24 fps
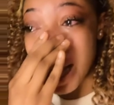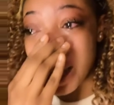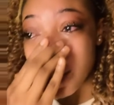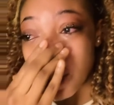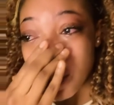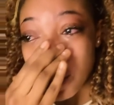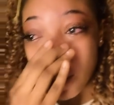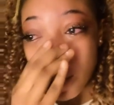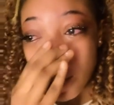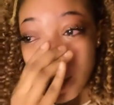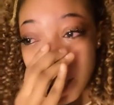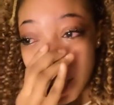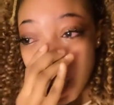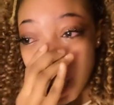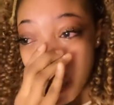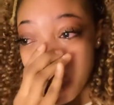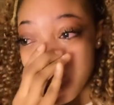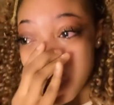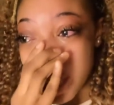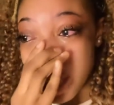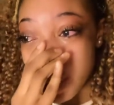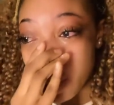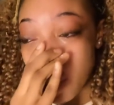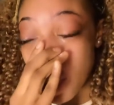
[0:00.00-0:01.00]
try to do
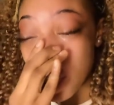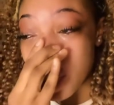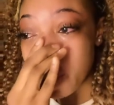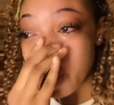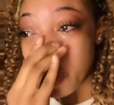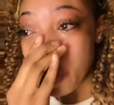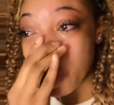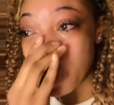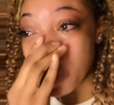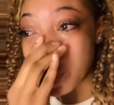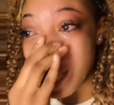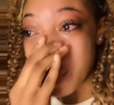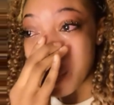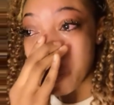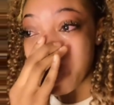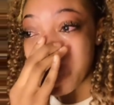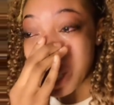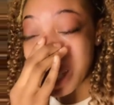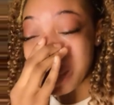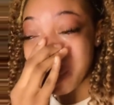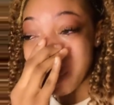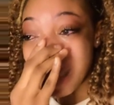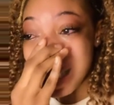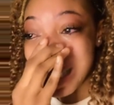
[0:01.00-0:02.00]
something. Those people, they
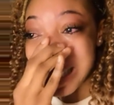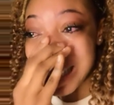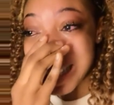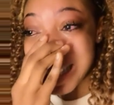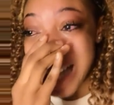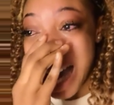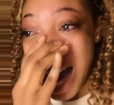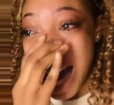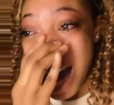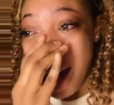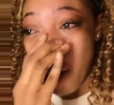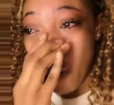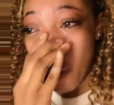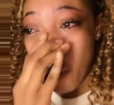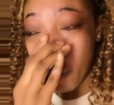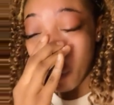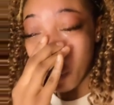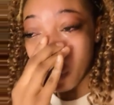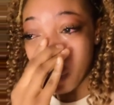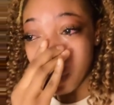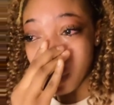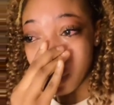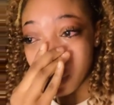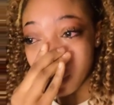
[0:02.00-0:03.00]
bring me
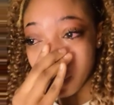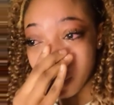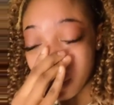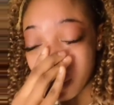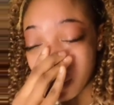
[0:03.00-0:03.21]
down.